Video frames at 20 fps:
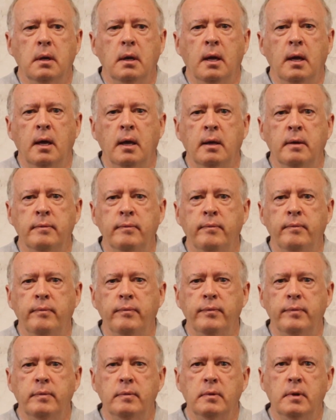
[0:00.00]

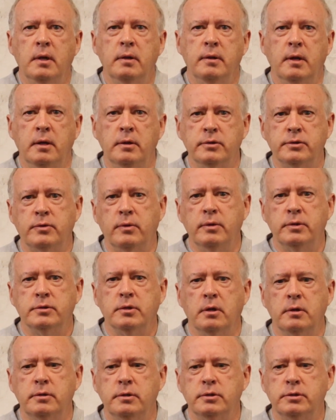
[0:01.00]
And then the industry
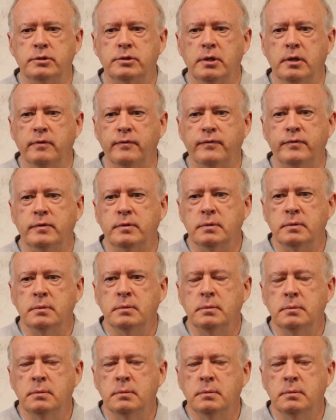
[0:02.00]
started to shift.